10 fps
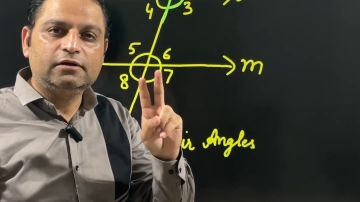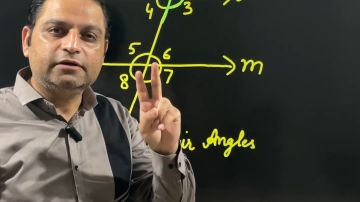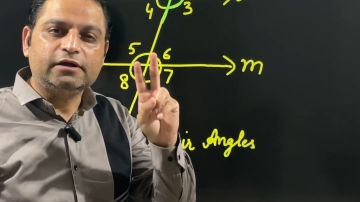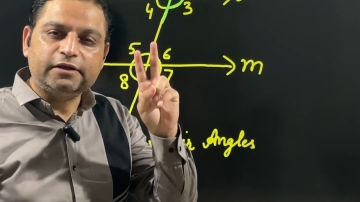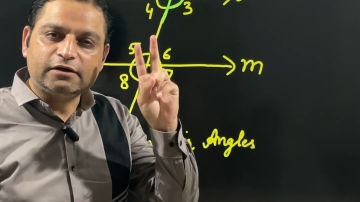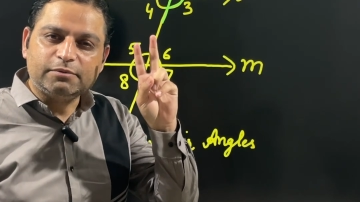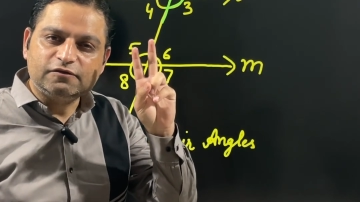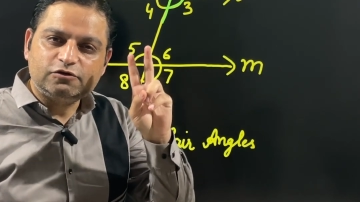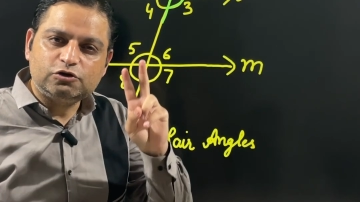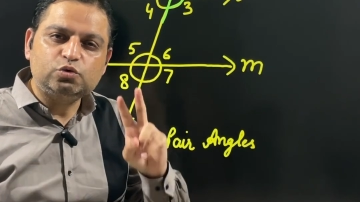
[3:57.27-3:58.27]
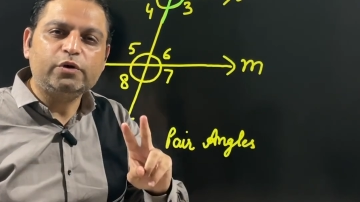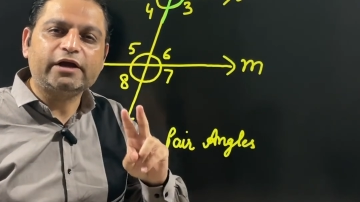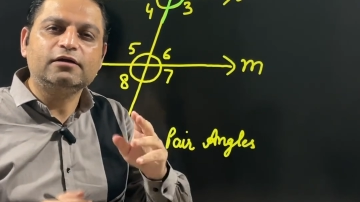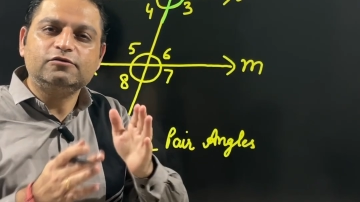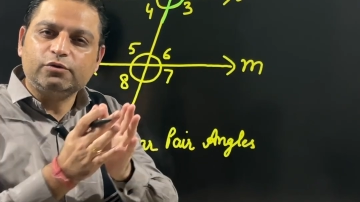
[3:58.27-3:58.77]
Yeah, that means two
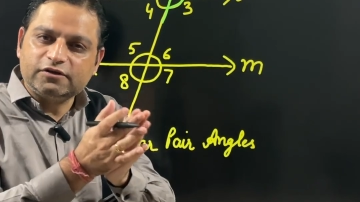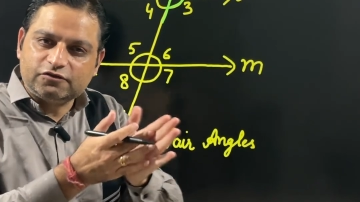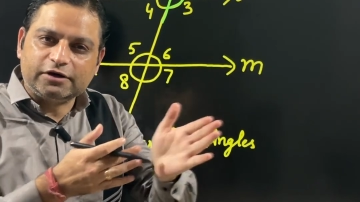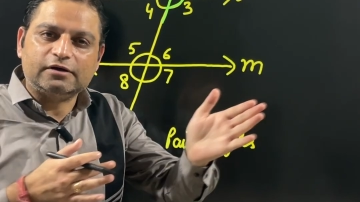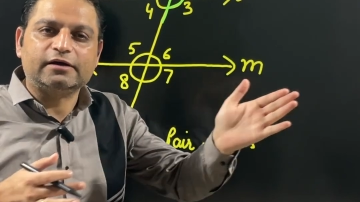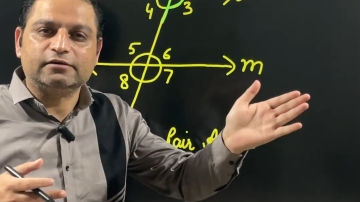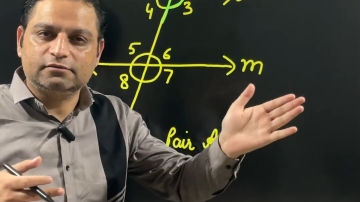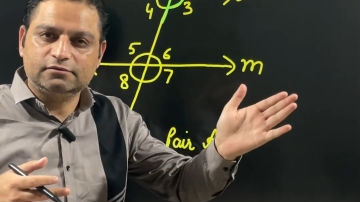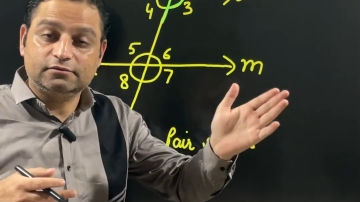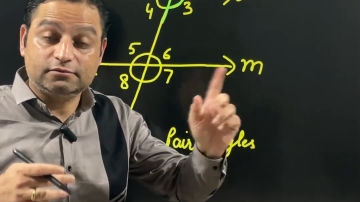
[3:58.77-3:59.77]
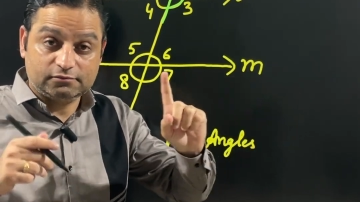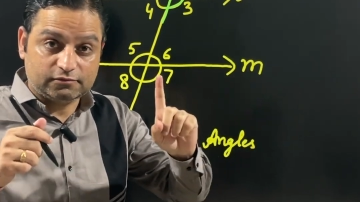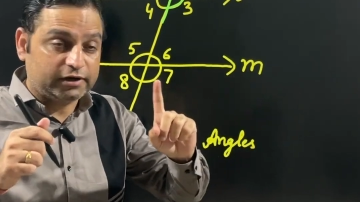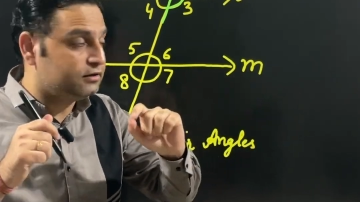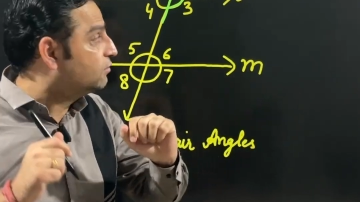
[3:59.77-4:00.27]
angles on a straight line,
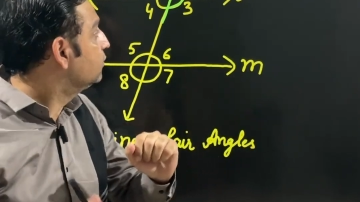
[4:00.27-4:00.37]
right?